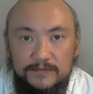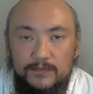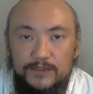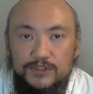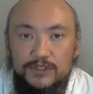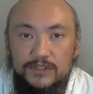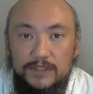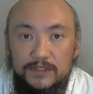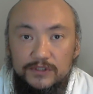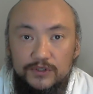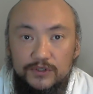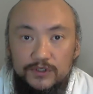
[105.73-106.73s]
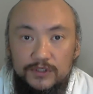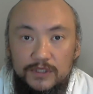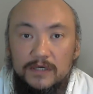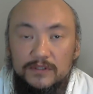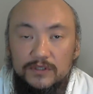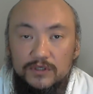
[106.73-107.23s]
which in their turn
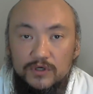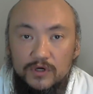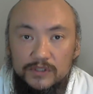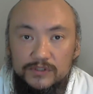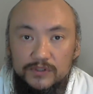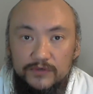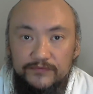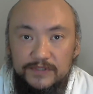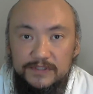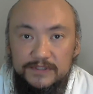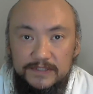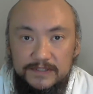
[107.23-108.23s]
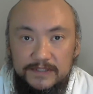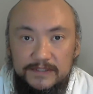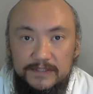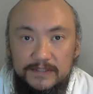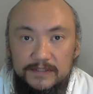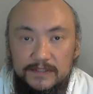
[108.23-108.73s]
are the cause of these
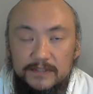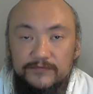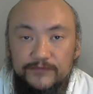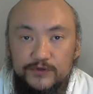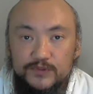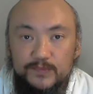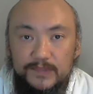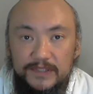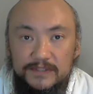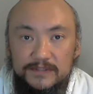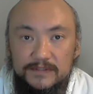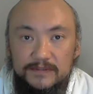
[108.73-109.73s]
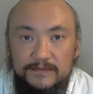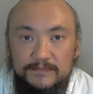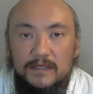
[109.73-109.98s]
diseases in the first place.